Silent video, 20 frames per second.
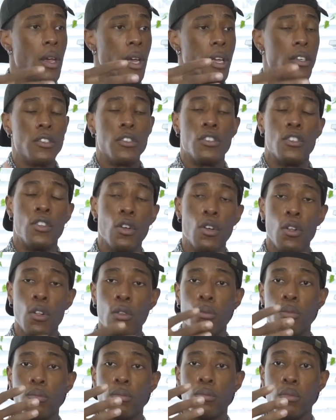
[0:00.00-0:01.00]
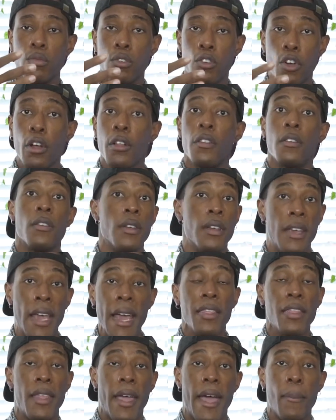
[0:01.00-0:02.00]
It's still good to
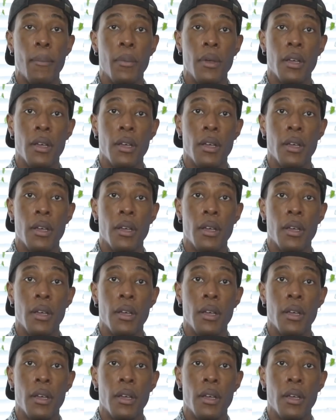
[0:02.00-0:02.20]
get that,